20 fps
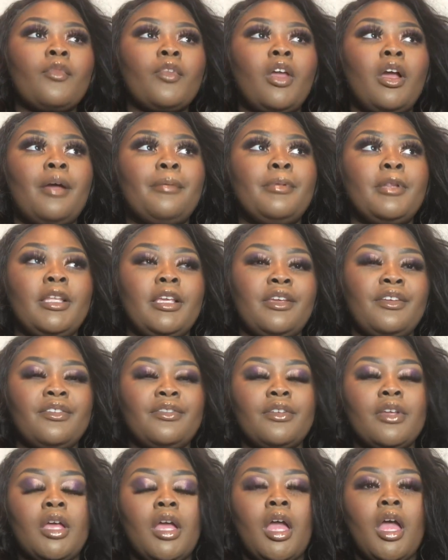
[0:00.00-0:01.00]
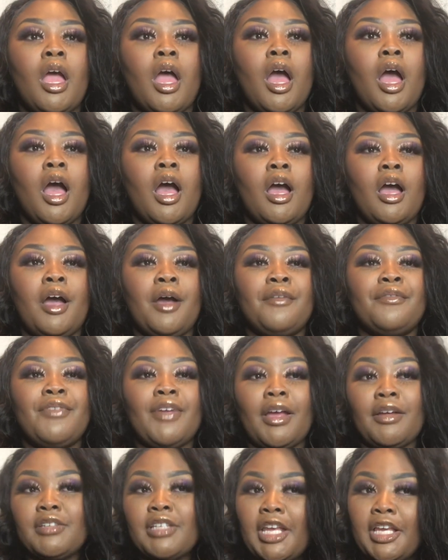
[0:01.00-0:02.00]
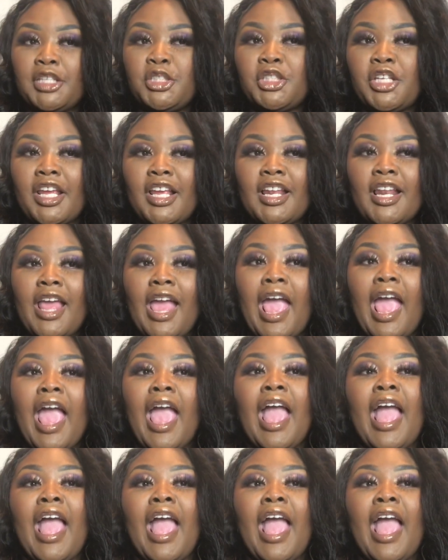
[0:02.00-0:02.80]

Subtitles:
I believe, foundation.